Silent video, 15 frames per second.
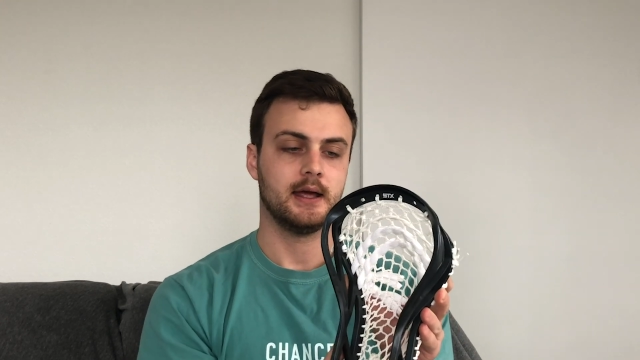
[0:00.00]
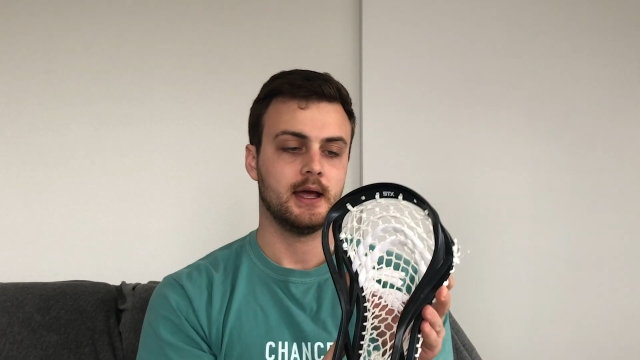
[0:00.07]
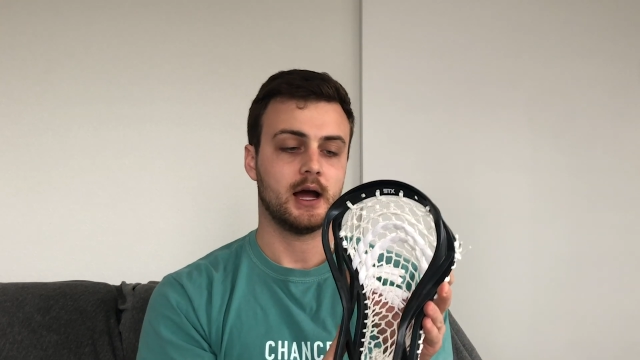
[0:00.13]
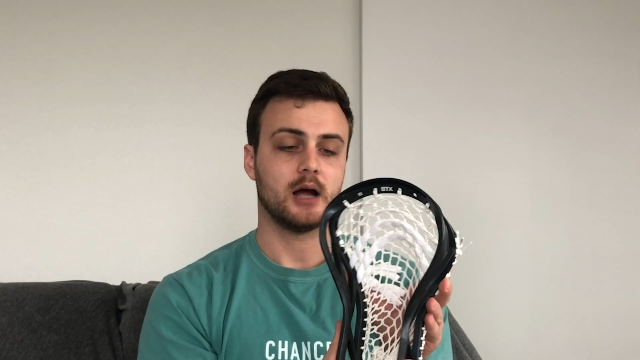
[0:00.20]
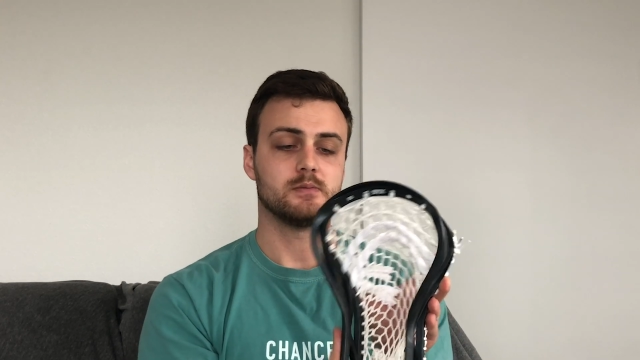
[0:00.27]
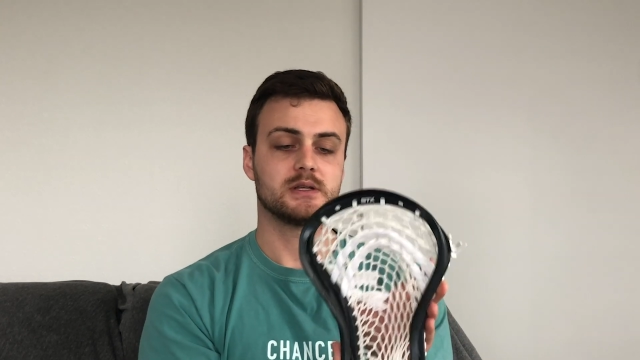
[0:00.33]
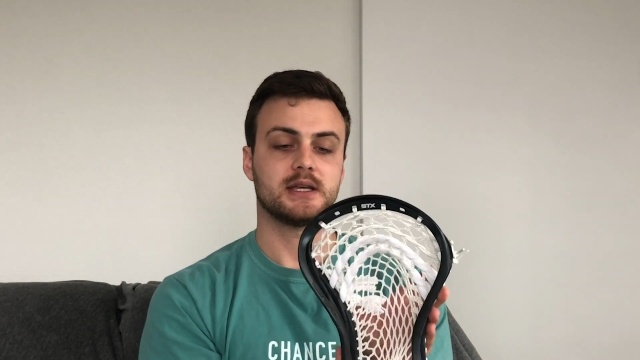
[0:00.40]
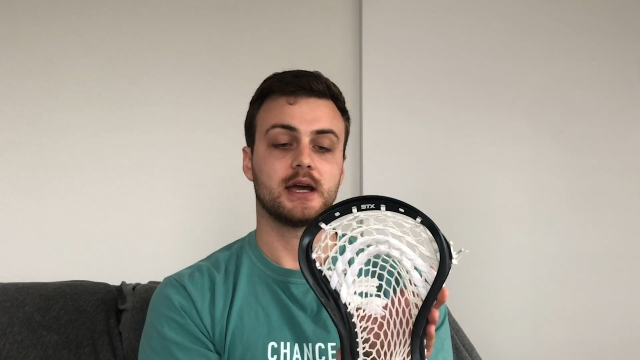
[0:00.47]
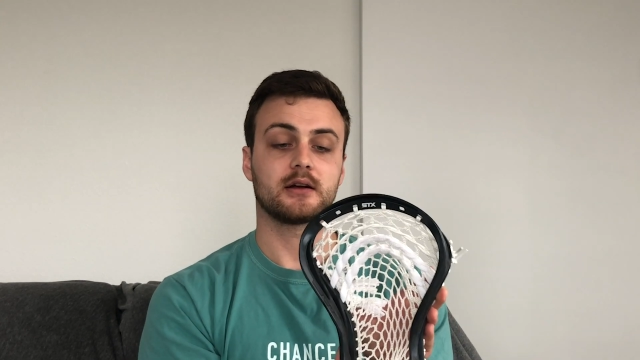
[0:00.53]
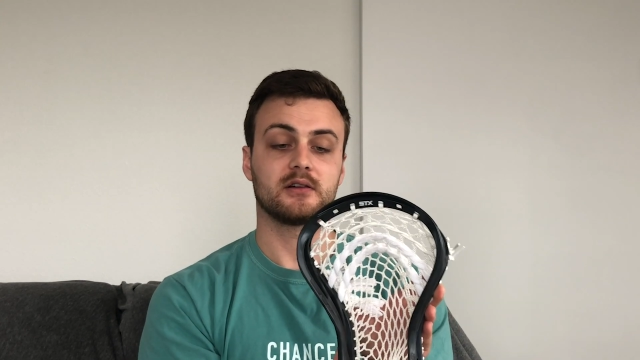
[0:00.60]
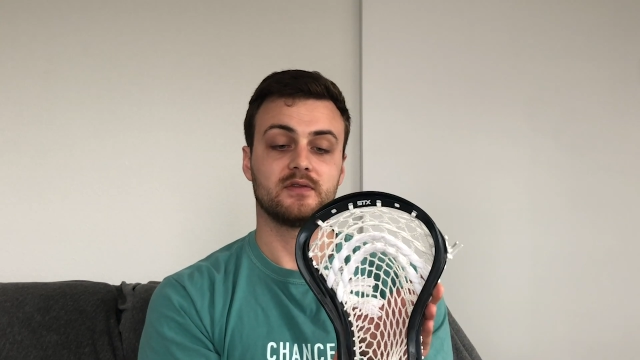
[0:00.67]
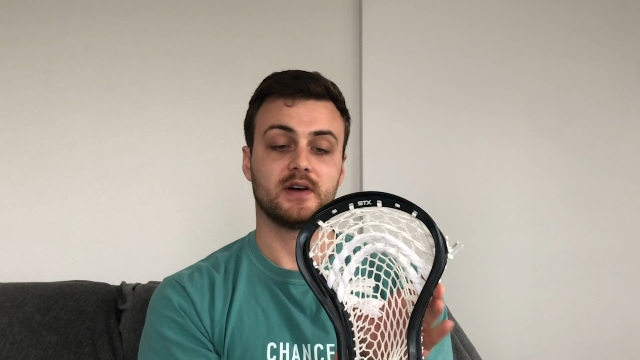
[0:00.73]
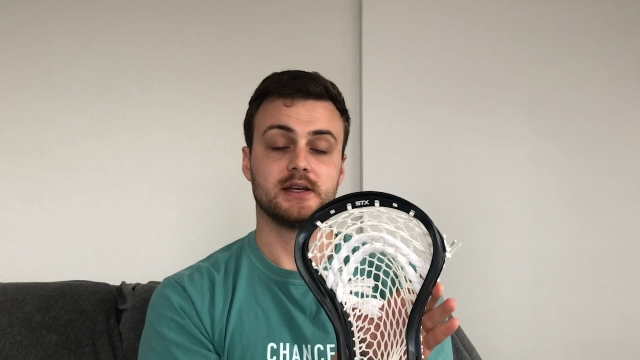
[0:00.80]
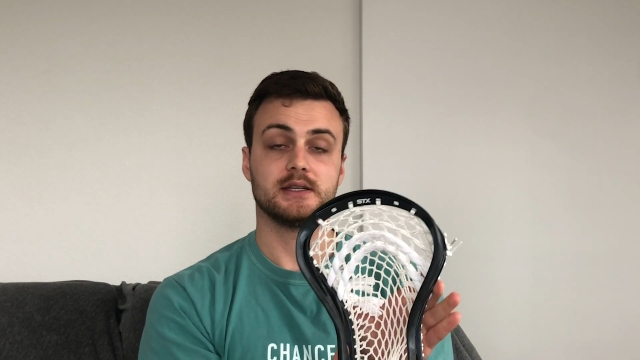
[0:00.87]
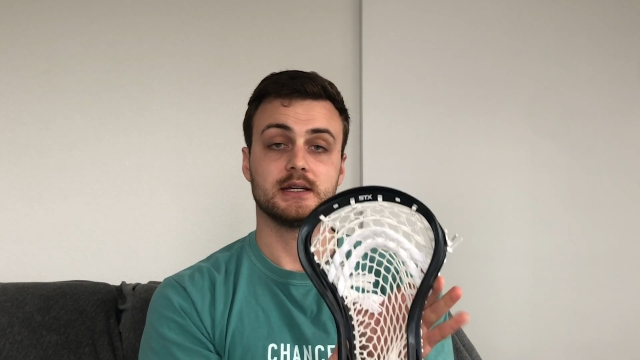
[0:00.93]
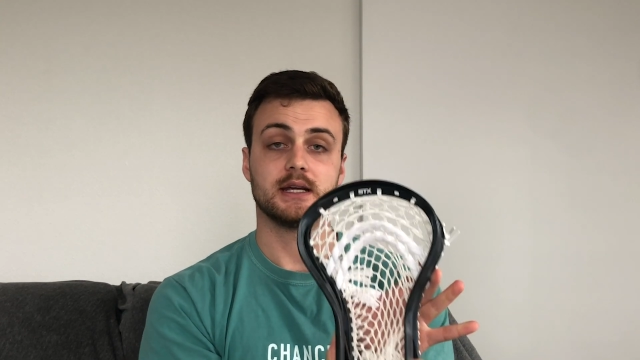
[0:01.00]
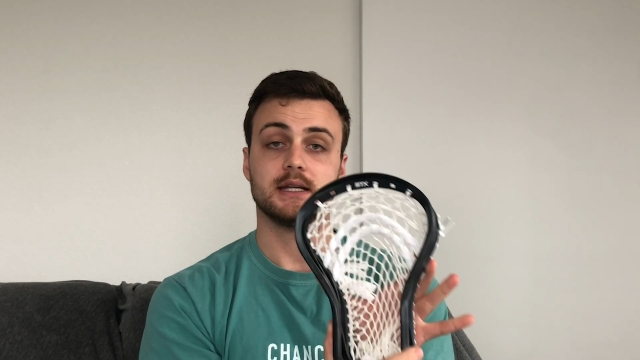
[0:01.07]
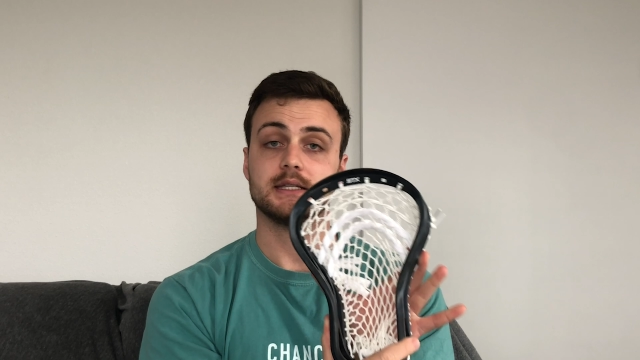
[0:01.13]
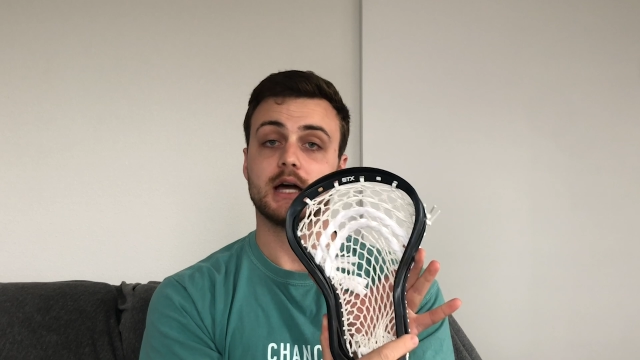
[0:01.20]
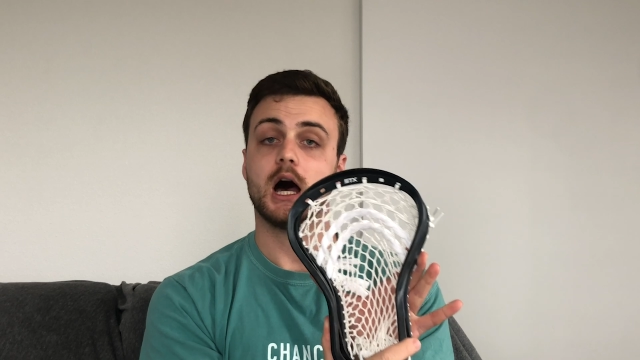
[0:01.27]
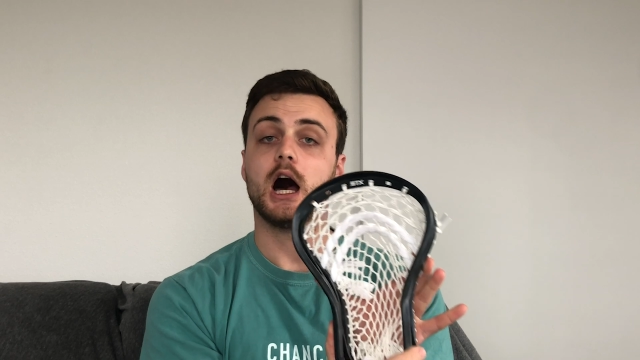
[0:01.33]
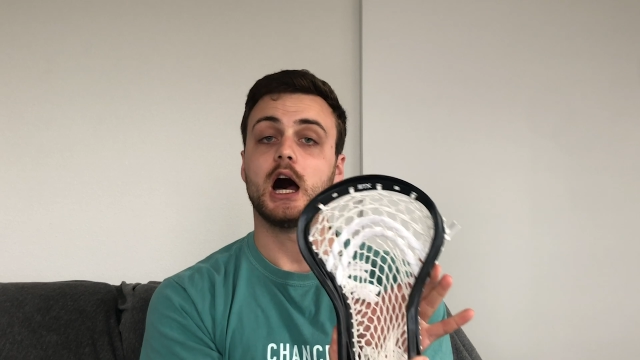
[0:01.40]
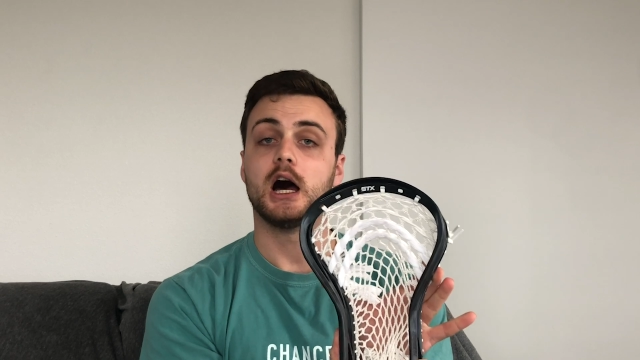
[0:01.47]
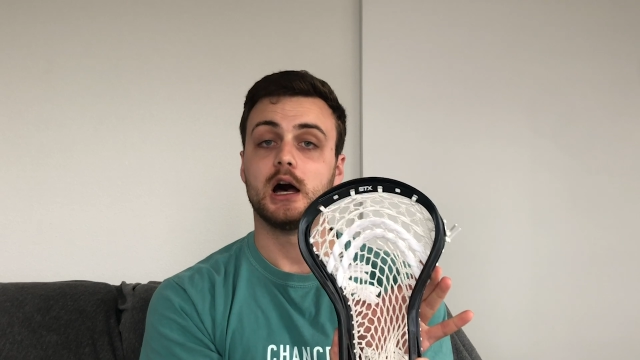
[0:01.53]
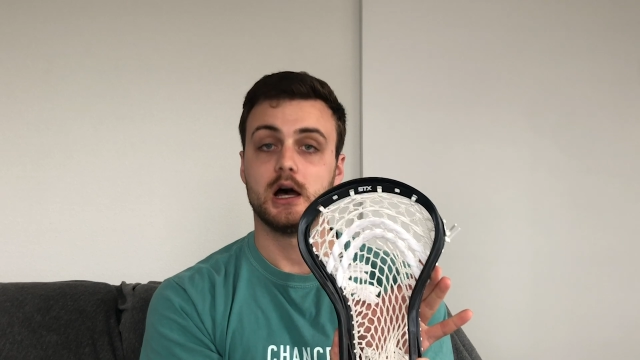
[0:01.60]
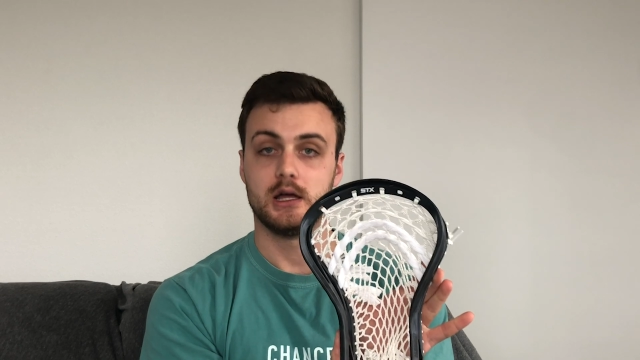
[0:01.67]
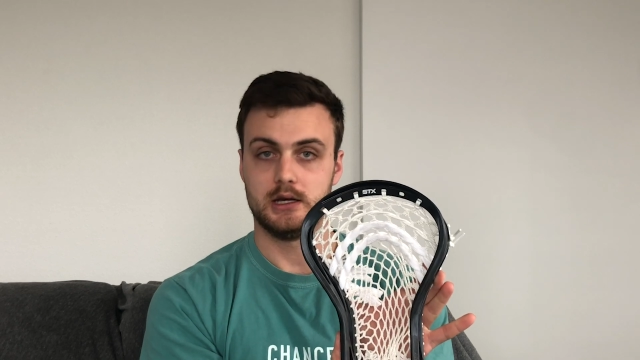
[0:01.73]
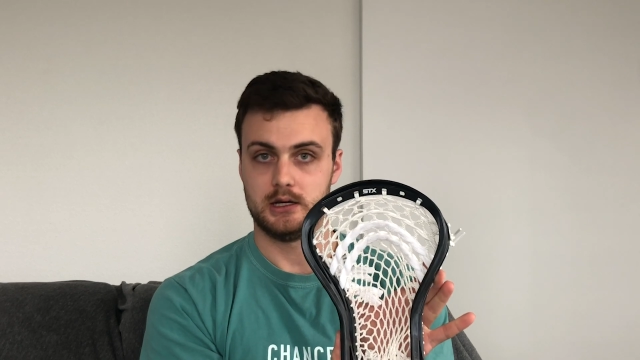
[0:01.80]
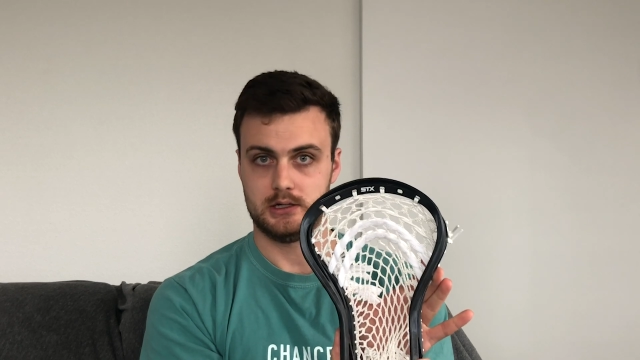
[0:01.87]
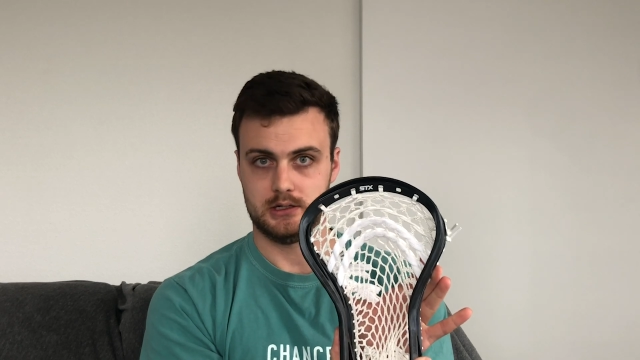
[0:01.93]
I'm sacrificing a
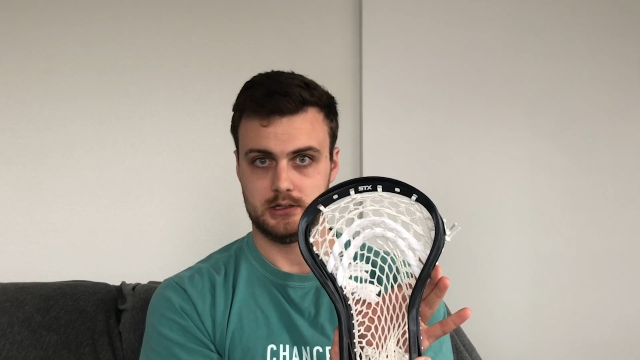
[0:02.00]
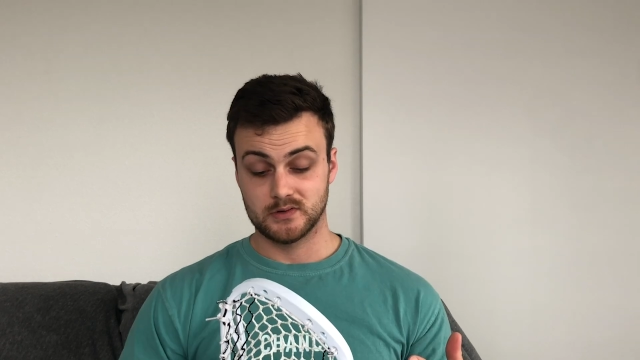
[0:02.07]
ton.